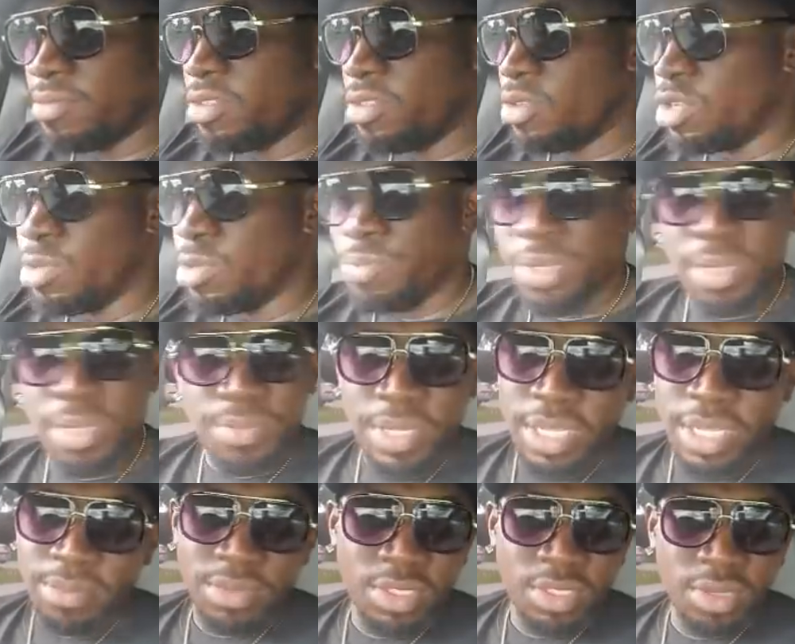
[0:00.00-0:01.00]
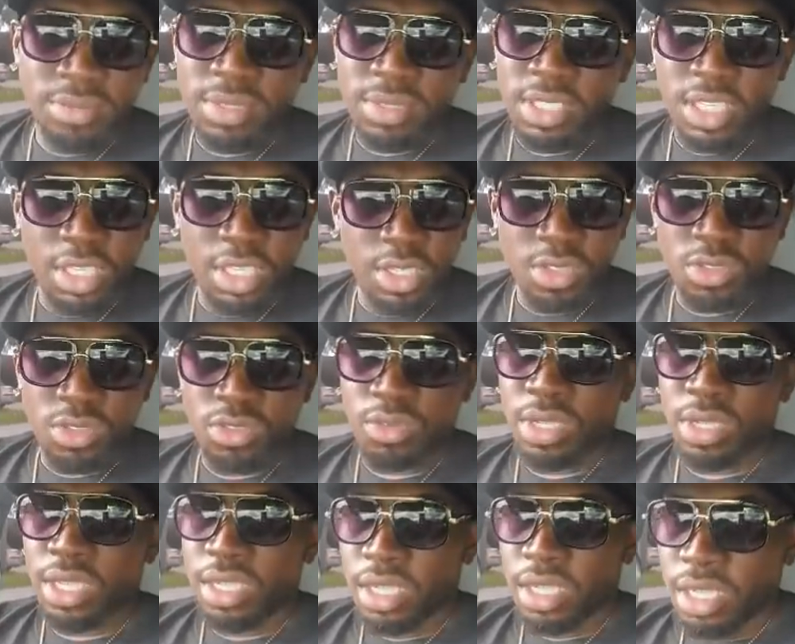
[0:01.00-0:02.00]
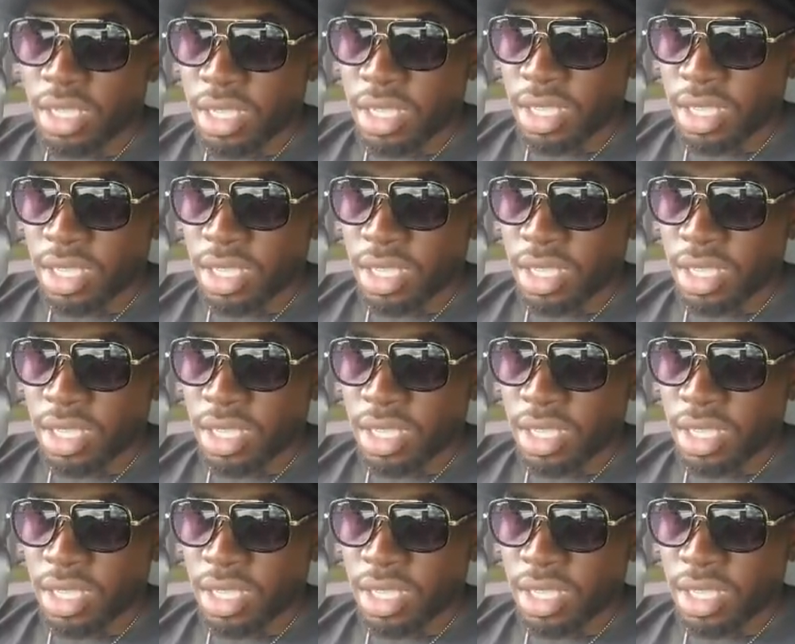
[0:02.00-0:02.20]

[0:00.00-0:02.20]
follow artists where I post anything.